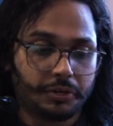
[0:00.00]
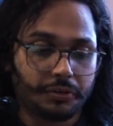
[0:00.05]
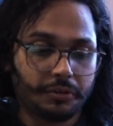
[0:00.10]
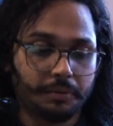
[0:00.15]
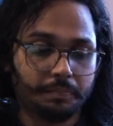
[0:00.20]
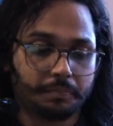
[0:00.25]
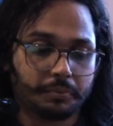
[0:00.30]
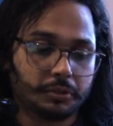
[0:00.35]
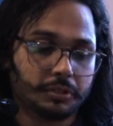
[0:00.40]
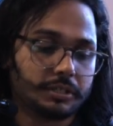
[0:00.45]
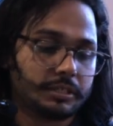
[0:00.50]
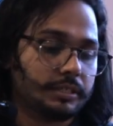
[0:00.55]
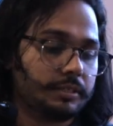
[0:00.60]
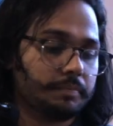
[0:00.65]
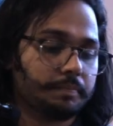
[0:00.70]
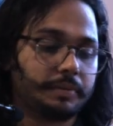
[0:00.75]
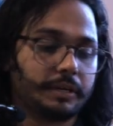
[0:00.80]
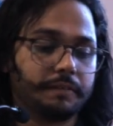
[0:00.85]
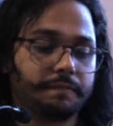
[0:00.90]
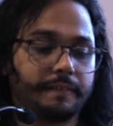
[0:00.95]
You import
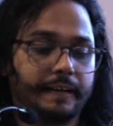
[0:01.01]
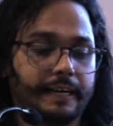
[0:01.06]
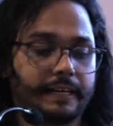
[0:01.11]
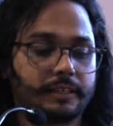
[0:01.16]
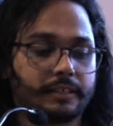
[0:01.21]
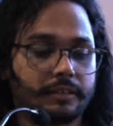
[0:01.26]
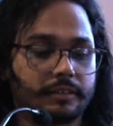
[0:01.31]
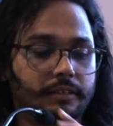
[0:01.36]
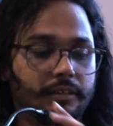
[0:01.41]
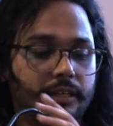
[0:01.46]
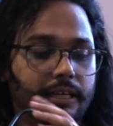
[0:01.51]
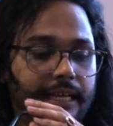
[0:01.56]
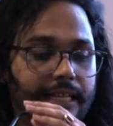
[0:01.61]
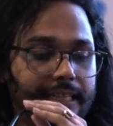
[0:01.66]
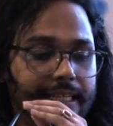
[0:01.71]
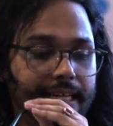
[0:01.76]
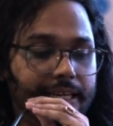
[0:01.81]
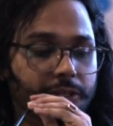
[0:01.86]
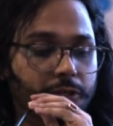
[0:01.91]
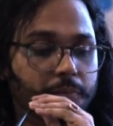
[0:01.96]
Prefect,
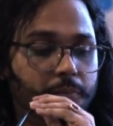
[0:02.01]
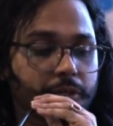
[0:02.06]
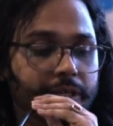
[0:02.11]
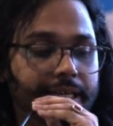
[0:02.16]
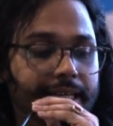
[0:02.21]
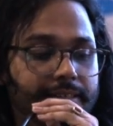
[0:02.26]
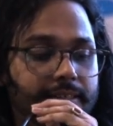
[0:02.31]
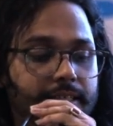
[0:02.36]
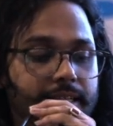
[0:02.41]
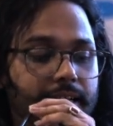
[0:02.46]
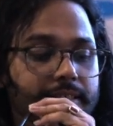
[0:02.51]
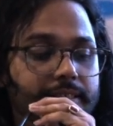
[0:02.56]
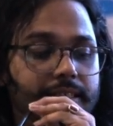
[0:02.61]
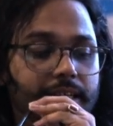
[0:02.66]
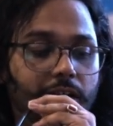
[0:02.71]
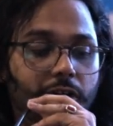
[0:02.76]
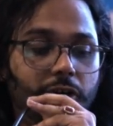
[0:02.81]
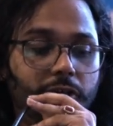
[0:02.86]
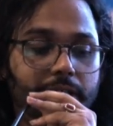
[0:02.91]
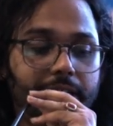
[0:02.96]
and then you put it as a task.
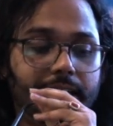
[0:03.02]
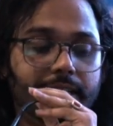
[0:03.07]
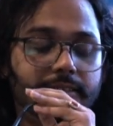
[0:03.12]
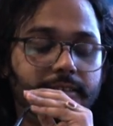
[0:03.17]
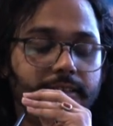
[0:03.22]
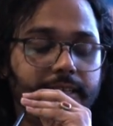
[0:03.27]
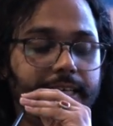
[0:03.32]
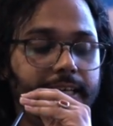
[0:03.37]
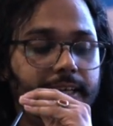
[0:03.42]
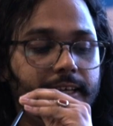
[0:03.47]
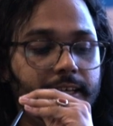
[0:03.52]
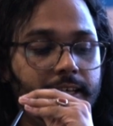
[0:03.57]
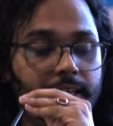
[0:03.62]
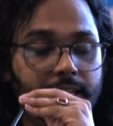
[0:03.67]
Now, here's the thing.